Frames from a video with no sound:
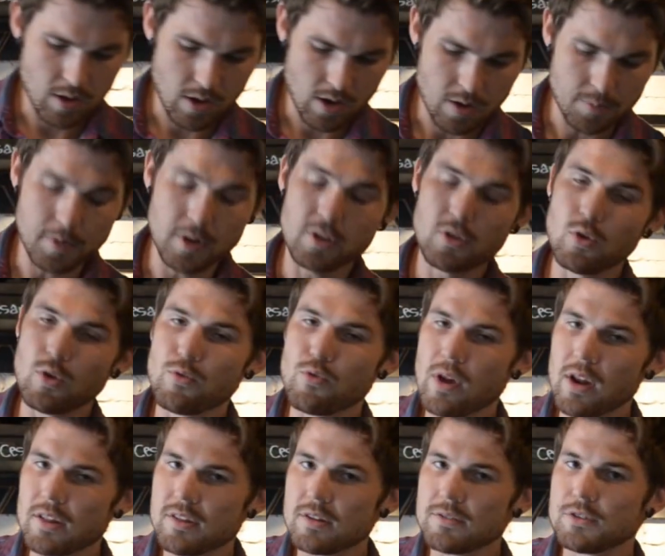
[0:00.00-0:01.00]
I'm going to do a
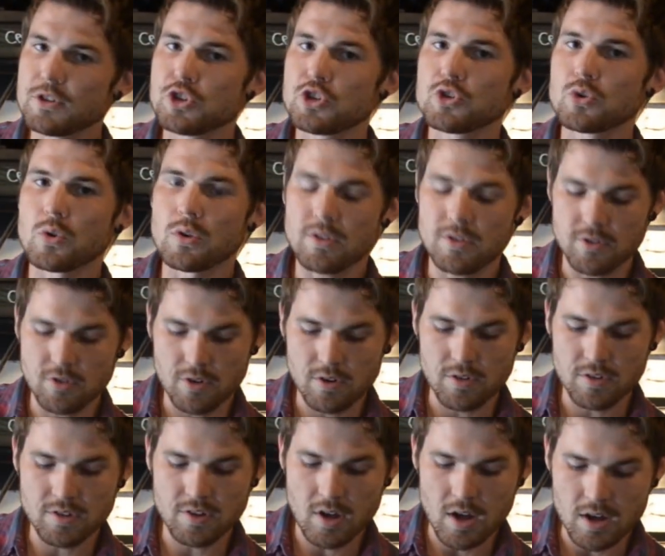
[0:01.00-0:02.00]
relatively short stir
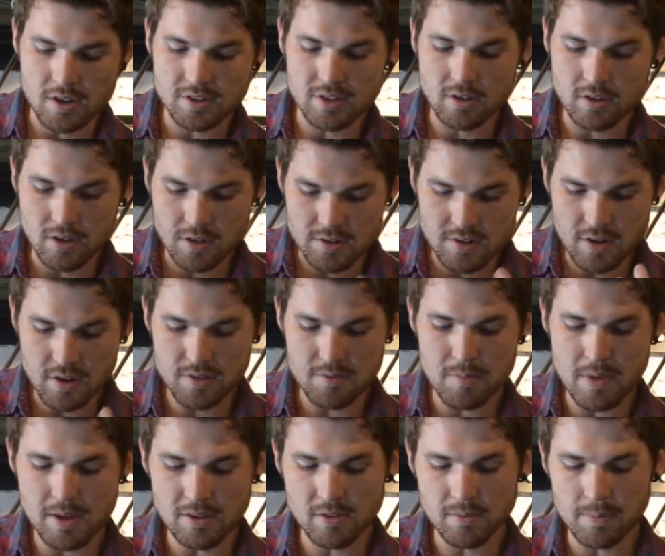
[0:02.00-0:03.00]
in this cocktail because it is
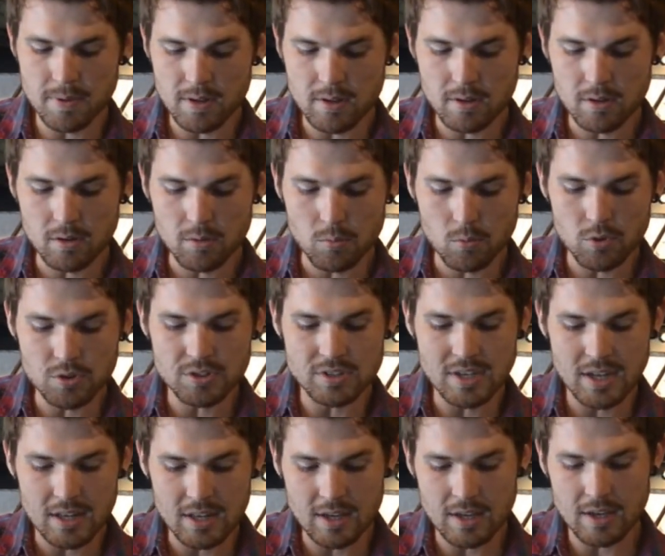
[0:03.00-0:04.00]
meant to be a little more
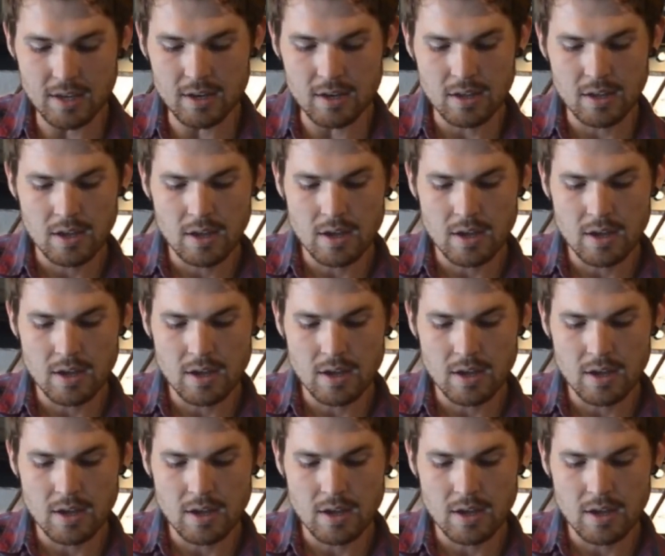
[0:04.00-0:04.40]
delicate,